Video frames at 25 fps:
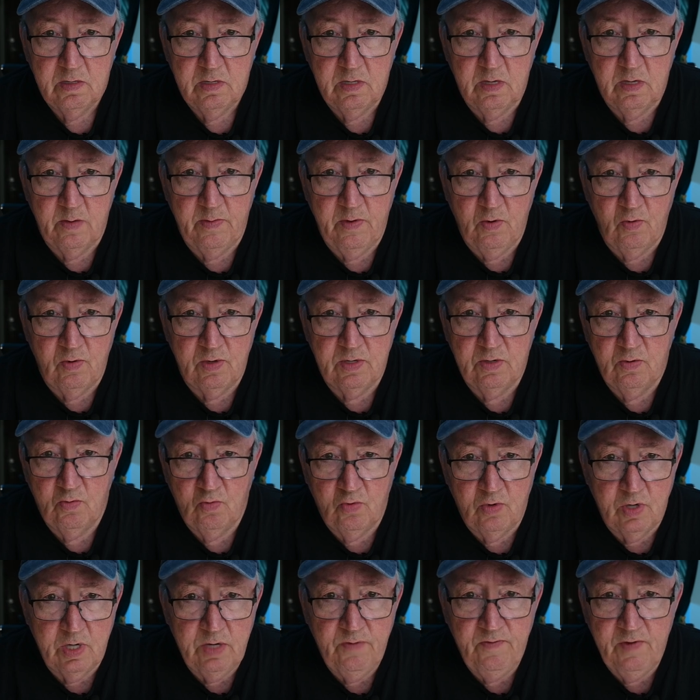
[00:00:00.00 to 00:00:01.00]
I mean,
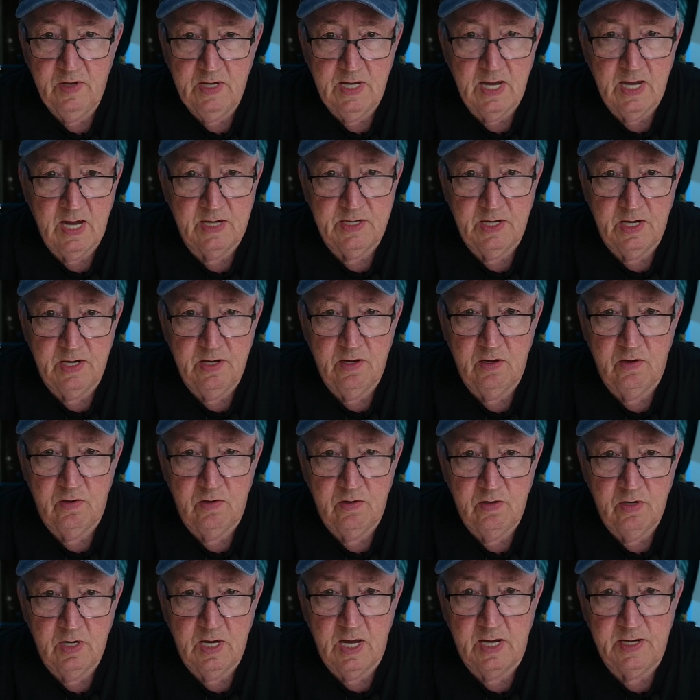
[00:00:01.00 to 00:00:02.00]
what, what have you got to do?
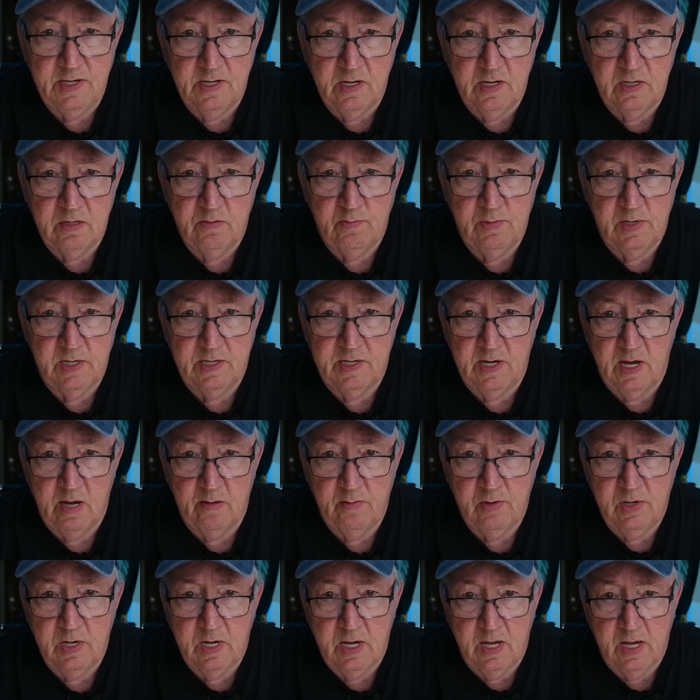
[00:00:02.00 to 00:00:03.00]
You got nothing but
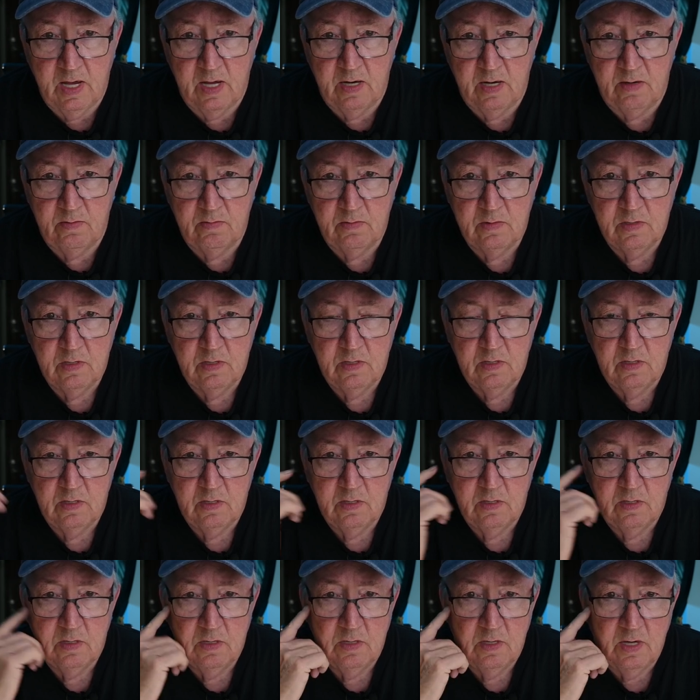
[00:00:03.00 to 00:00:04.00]
time in your hand.
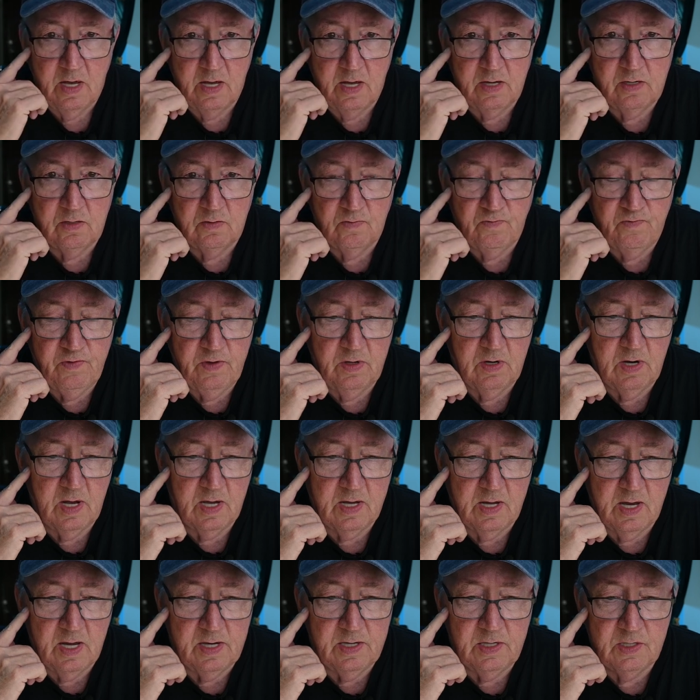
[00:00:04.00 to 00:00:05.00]
I don't feel
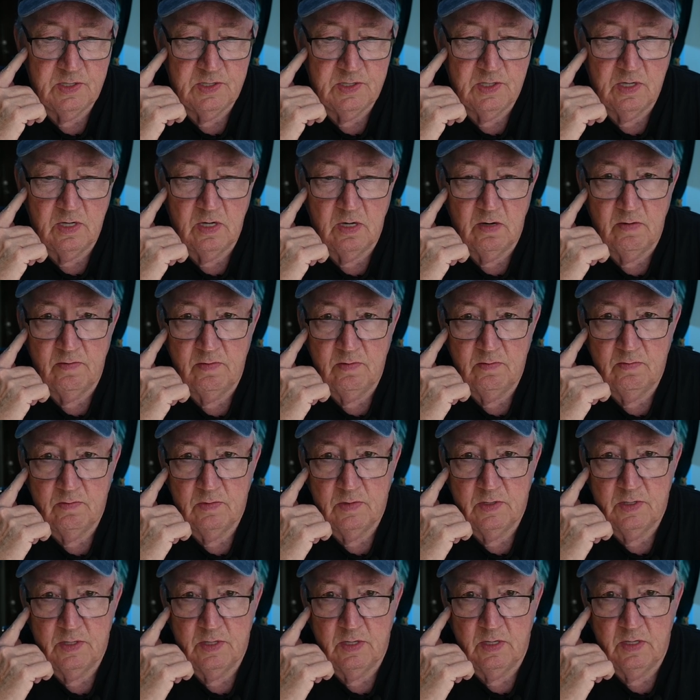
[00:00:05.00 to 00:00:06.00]
like I deserve
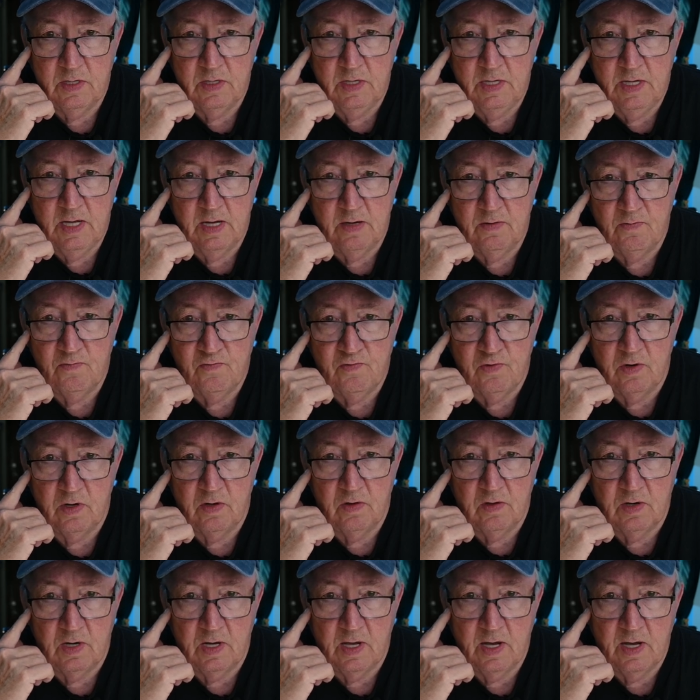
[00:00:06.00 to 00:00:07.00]
to get in front
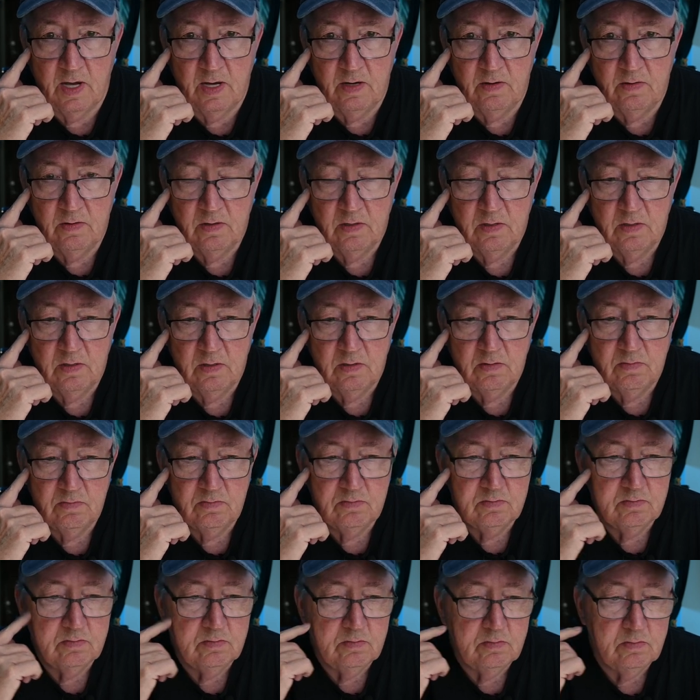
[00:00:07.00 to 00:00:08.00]
of the line.
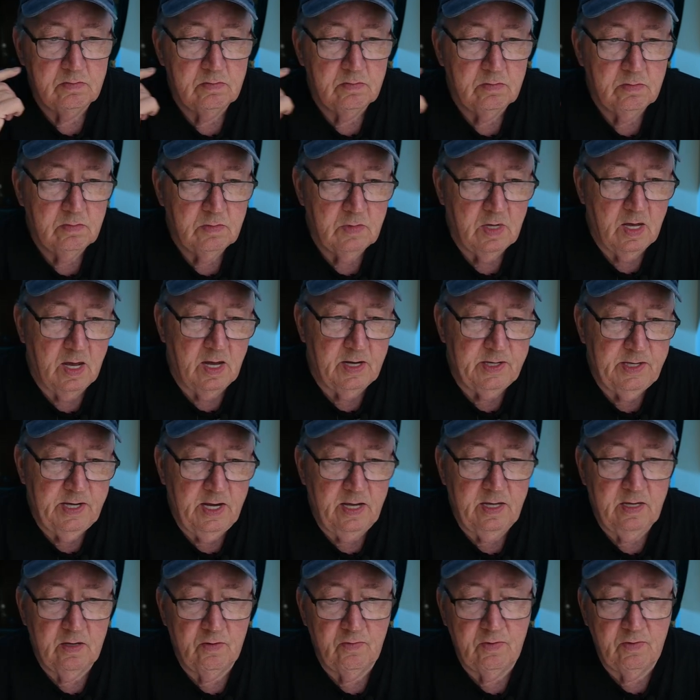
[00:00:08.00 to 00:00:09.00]
I
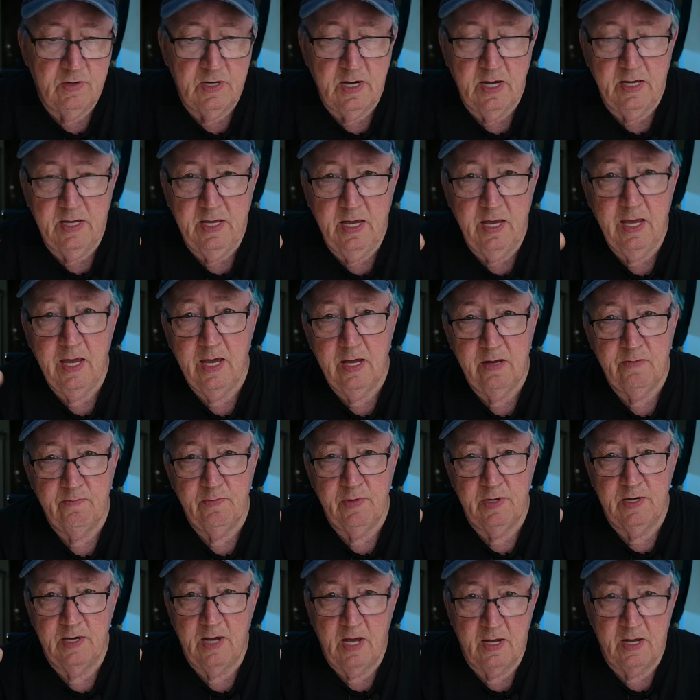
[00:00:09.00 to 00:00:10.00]
take it when I can,
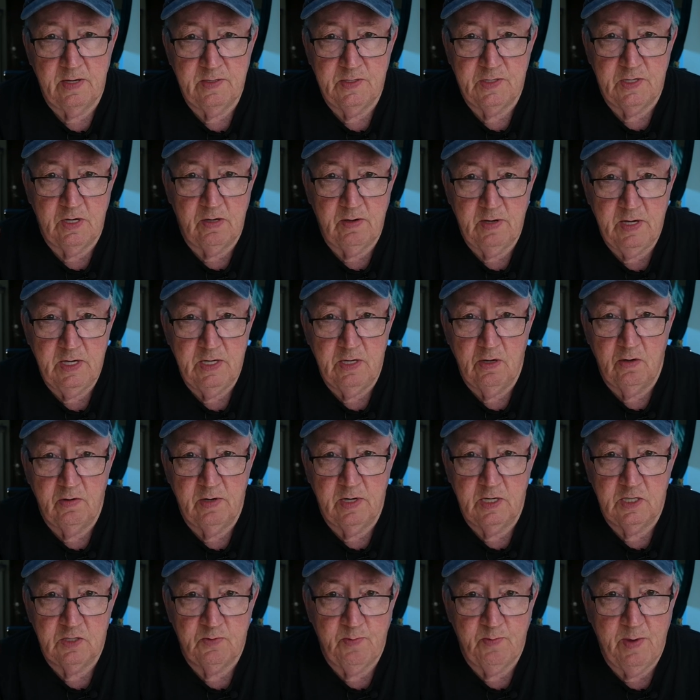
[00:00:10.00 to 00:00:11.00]
but I certainly
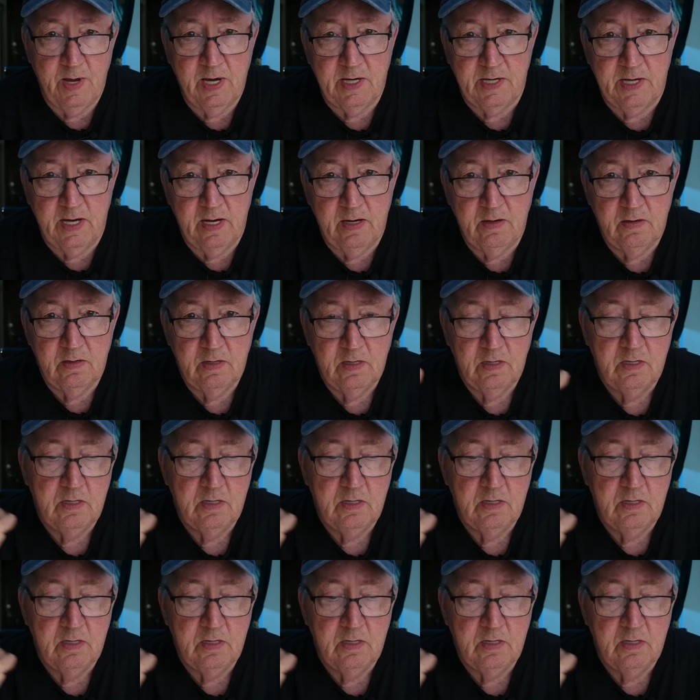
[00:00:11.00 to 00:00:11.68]
don't expect it.